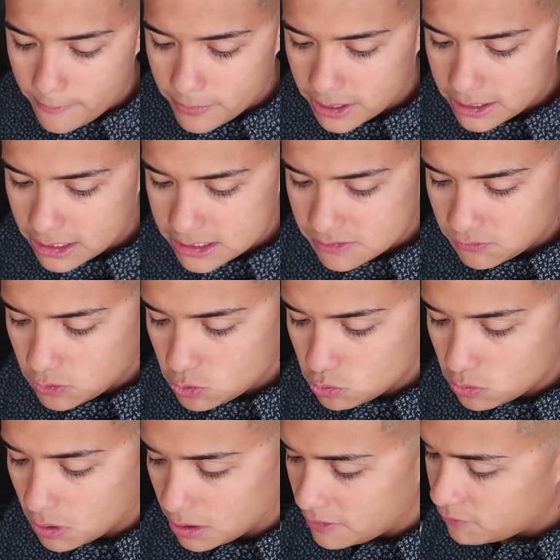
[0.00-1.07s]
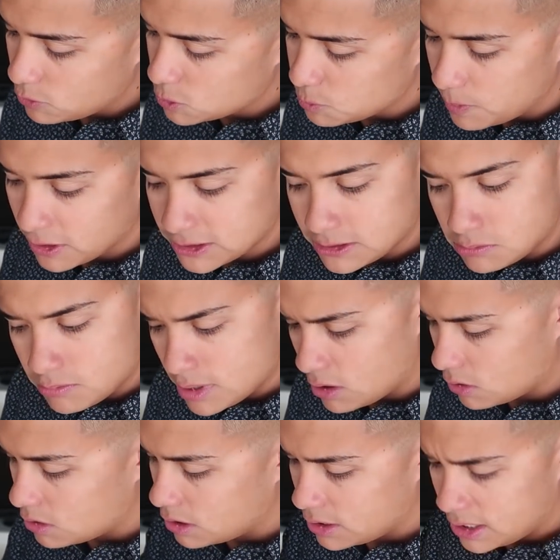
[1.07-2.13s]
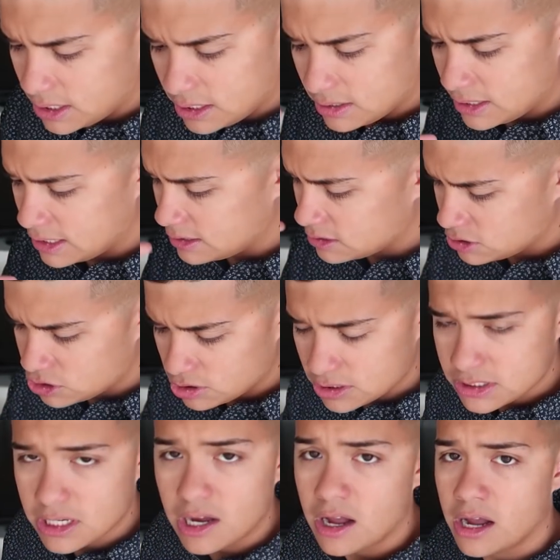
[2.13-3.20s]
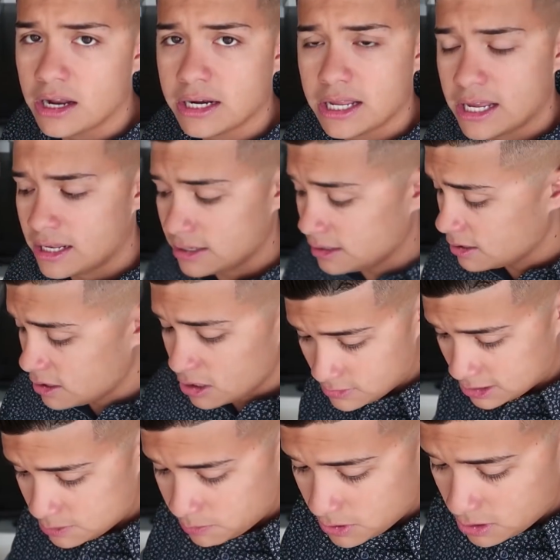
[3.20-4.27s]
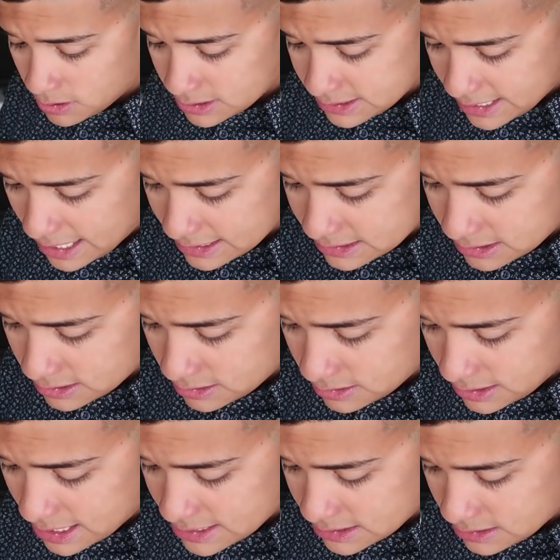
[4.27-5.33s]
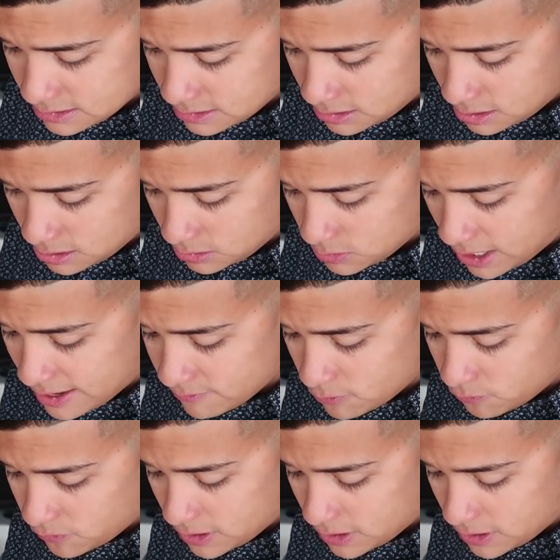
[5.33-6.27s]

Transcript: because if you spill some milk on it, then the shirt's gone, and let's be honest, dad's gonna have a